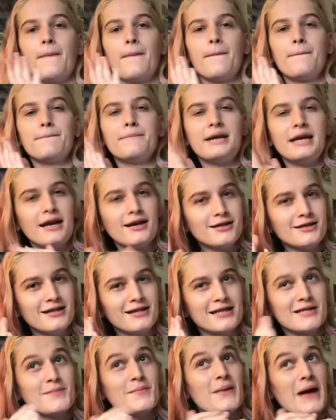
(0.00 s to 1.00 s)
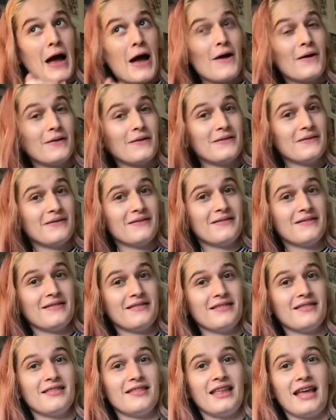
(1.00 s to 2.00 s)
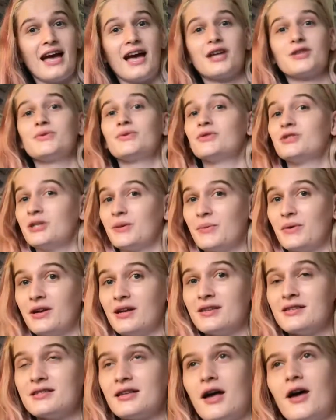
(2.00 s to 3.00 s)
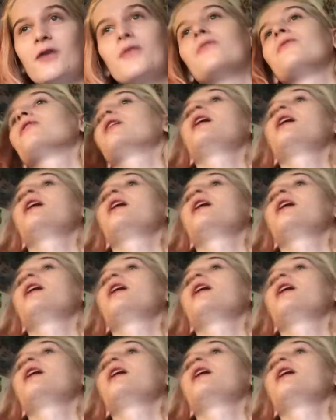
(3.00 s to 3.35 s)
My next thing is about the actual shipping itself.